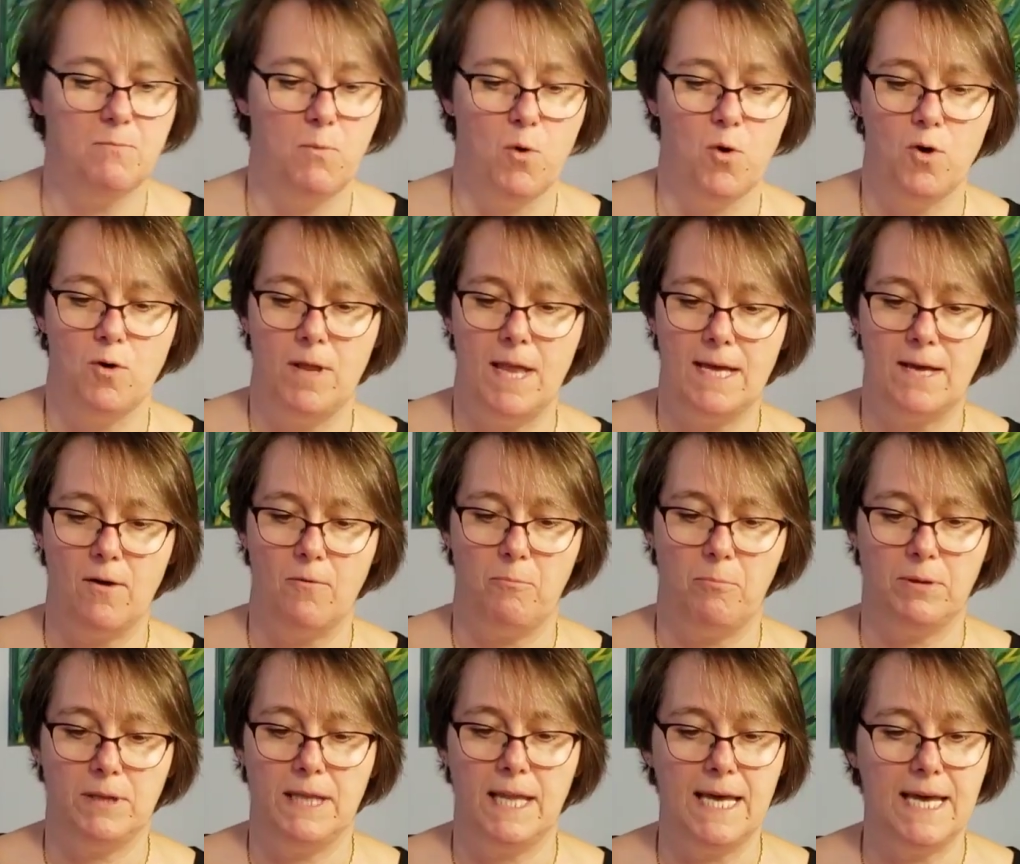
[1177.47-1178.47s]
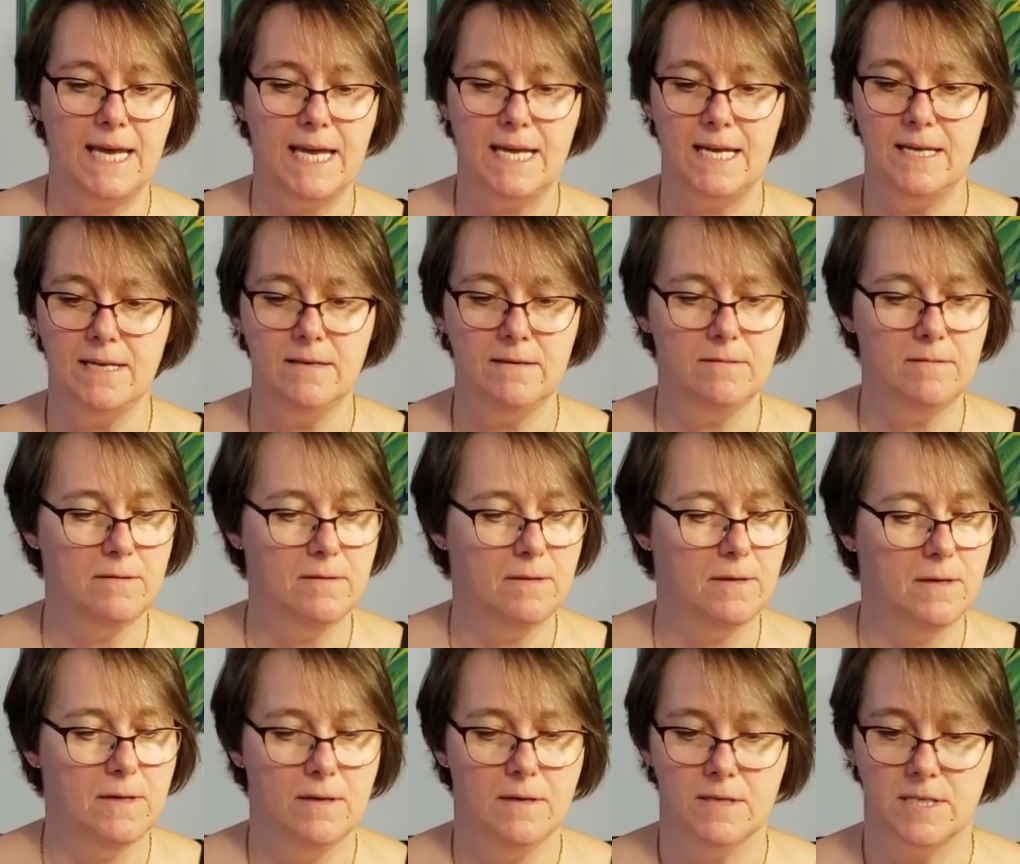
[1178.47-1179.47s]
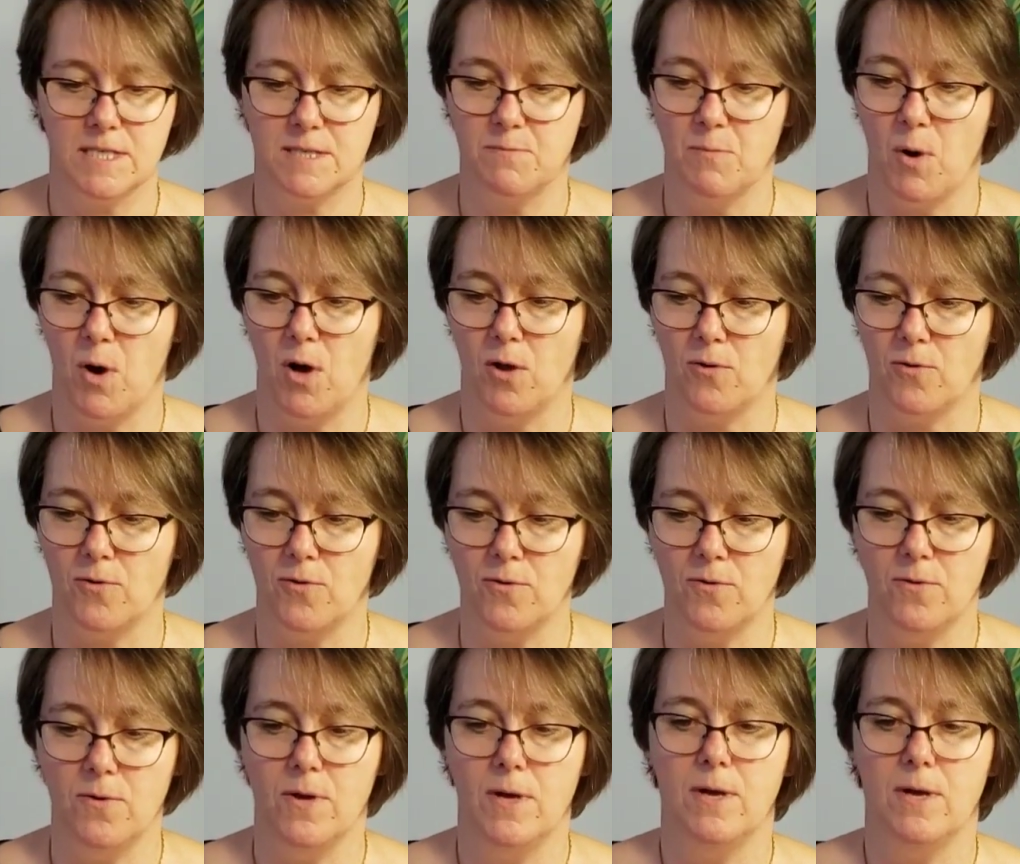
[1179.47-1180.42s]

more like a plain, smaller,